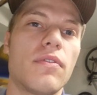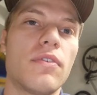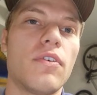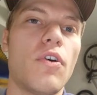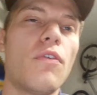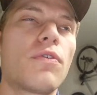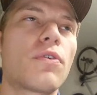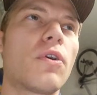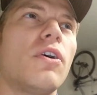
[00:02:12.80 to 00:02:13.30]

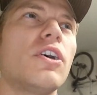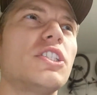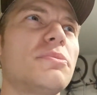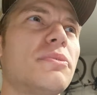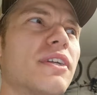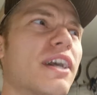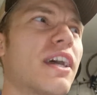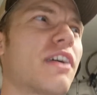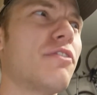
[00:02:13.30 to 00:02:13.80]
Overall, it's
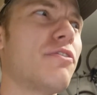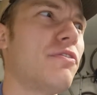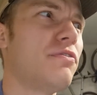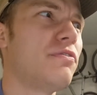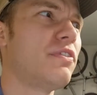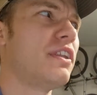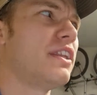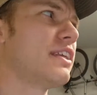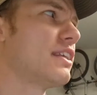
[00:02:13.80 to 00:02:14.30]
been kind of
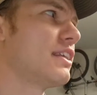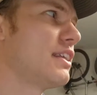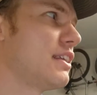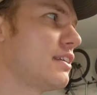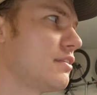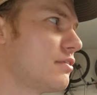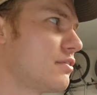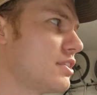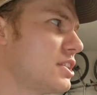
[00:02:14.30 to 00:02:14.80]

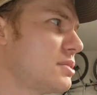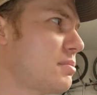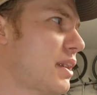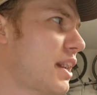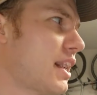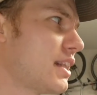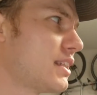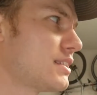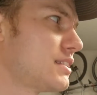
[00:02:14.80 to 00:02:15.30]
finicky for these
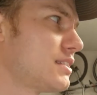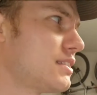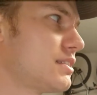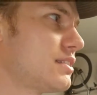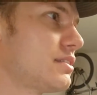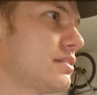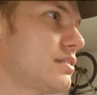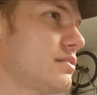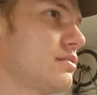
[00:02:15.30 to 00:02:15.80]
past
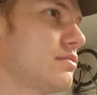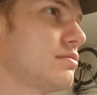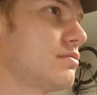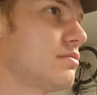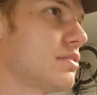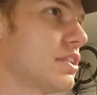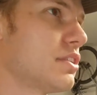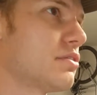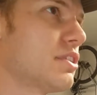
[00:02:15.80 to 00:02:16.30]

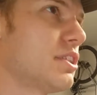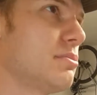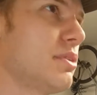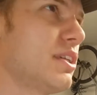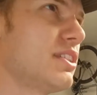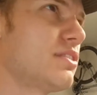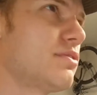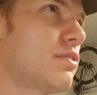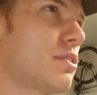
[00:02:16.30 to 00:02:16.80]
3
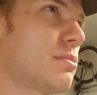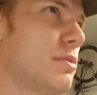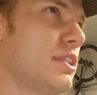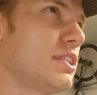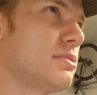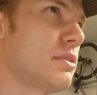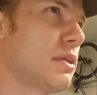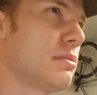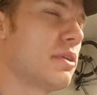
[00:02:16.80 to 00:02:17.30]
months, 4
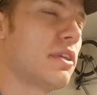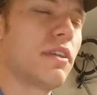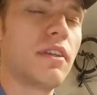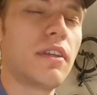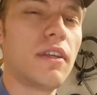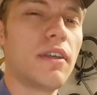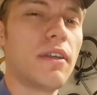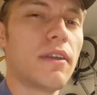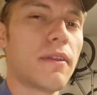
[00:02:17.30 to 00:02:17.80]
months maybe.
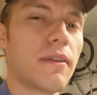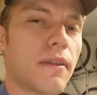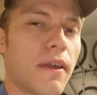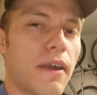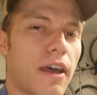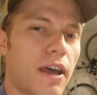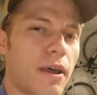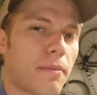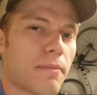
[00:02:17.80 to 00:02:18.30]

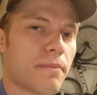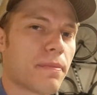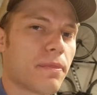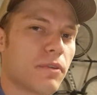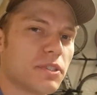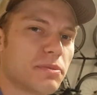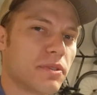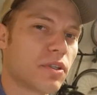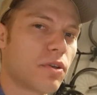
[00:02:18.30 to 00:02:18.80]

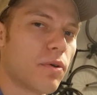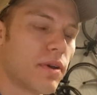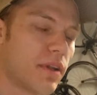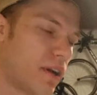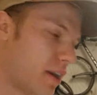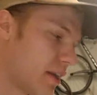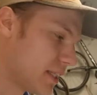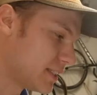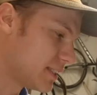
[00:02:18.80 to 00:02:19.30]
What's been going
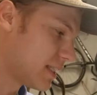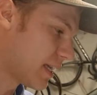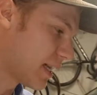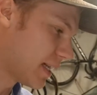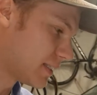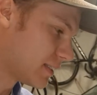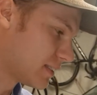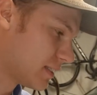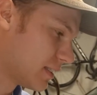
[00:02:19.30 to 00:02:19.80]
on is
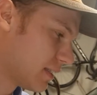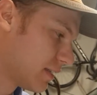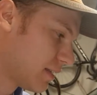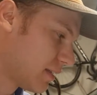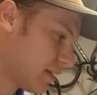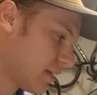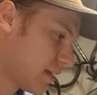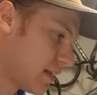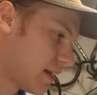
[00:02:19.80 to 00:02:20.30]
that
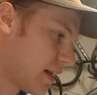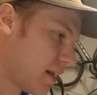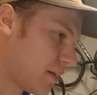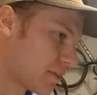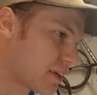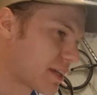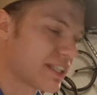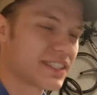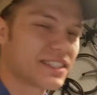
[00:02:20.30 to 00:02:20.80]
I'll
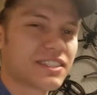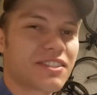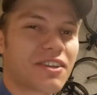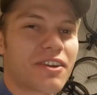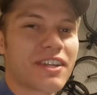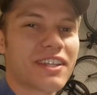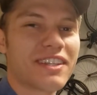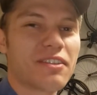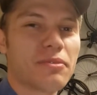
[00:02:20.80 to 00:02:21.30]
kind of
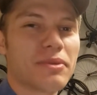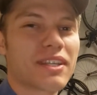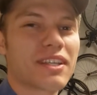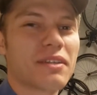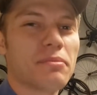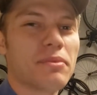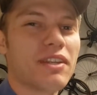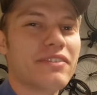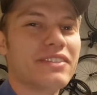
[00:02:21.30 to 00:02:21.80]
start it and there'll be
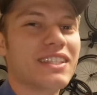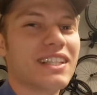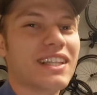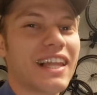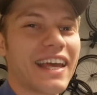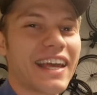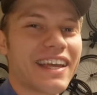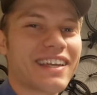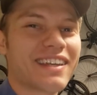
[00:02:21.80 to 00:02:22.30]
like a bit of a
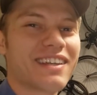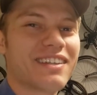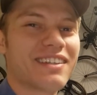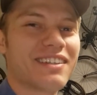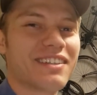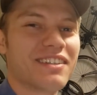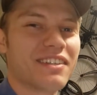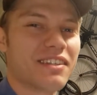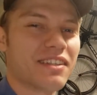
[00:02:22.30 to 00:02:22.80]
delay,
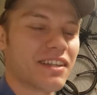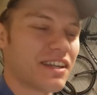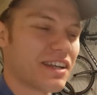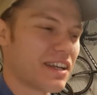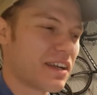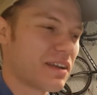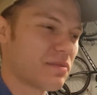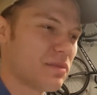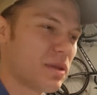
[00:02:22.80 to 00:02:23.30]

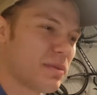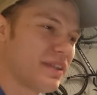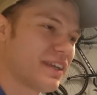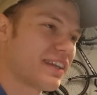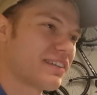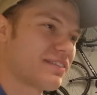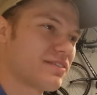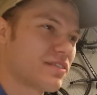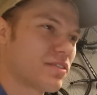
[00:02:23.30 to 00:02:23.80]
maybe
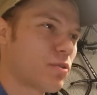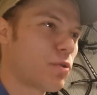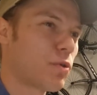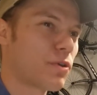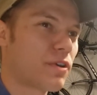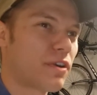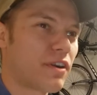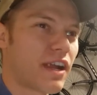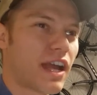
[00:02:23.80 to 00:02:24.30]
like a
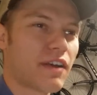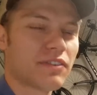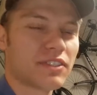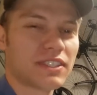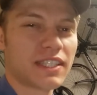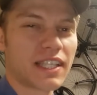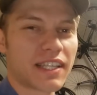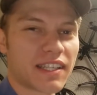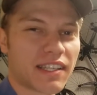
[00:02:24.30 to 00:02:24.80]
quarter, half a
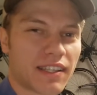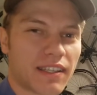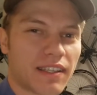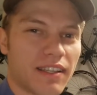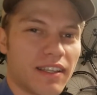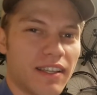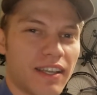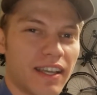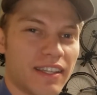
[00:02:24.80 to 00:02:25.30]
second,
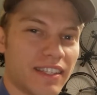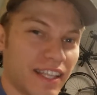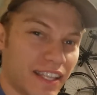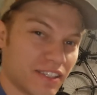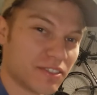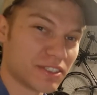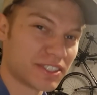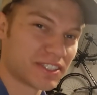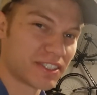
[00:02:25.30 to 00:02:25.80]
and then
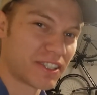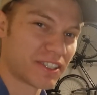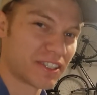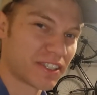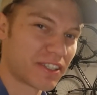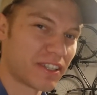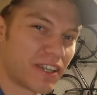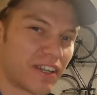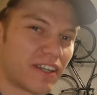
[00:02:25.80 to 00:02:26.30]
it'll start the
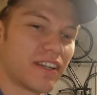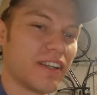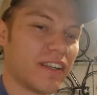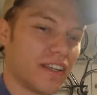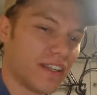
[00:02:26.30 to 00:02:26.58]
car,